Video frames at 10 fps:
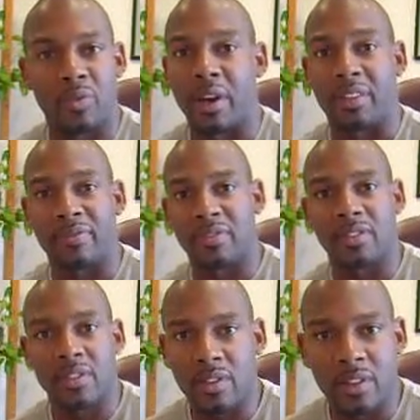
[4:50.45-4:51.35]

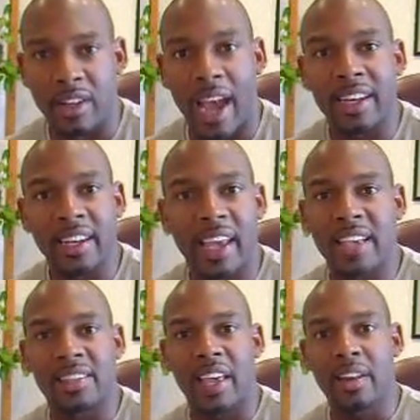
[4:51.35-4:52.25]
90
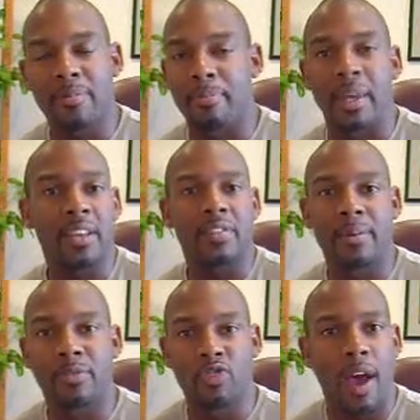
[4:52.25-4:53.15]
days later, many of
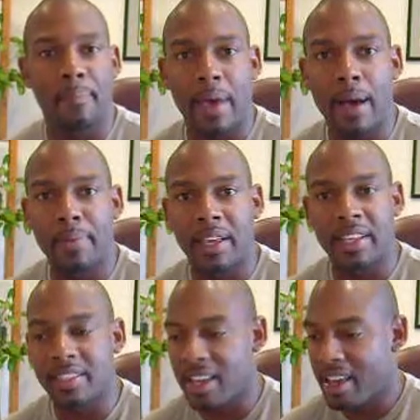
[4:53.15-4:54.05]
them drop out
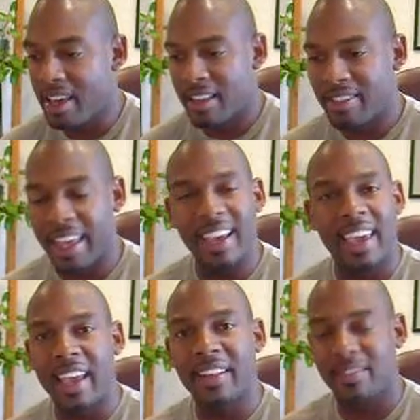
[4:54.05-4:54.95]
because they
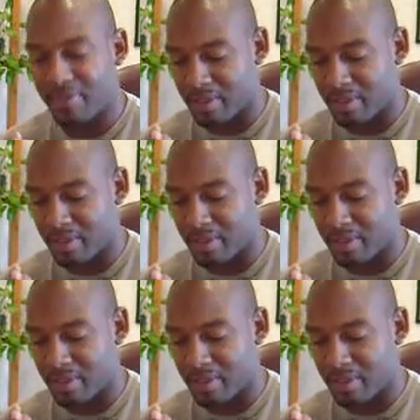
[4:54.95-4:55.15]
can't